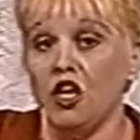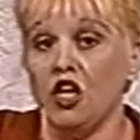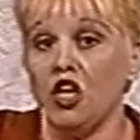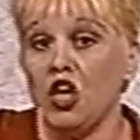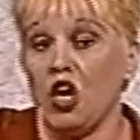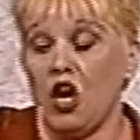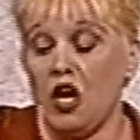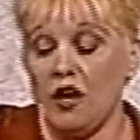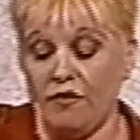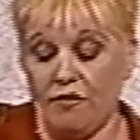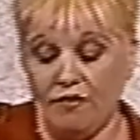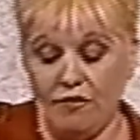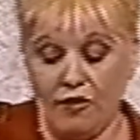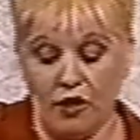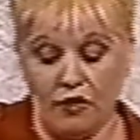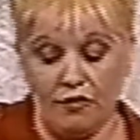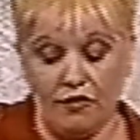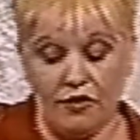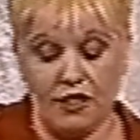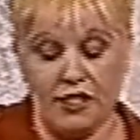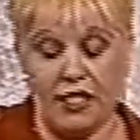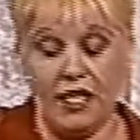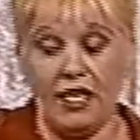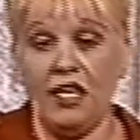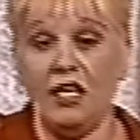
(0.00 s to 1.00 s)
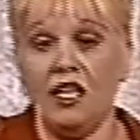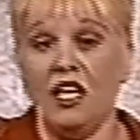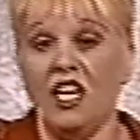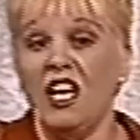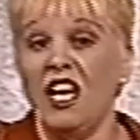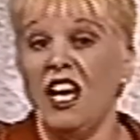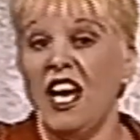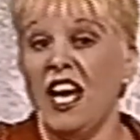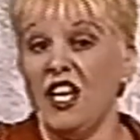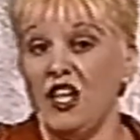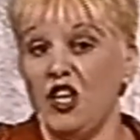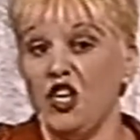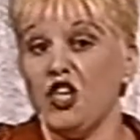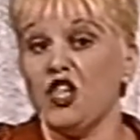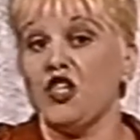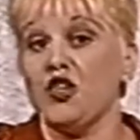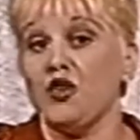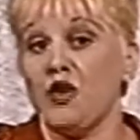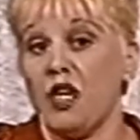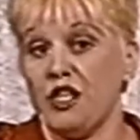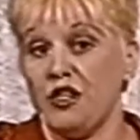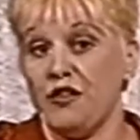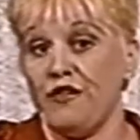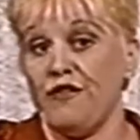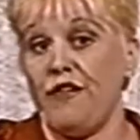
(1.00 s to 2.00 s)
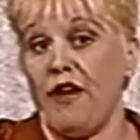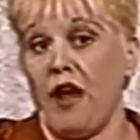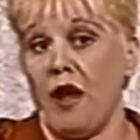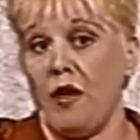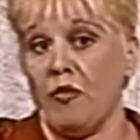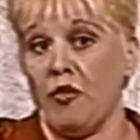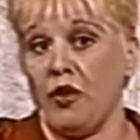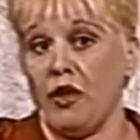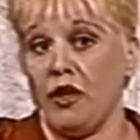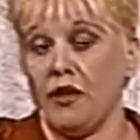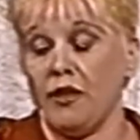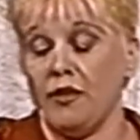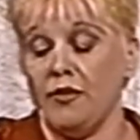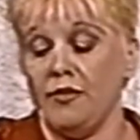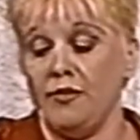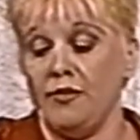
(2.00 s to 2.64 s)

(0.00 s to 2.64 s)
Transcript: cotton velveteen, and your stretch fabric.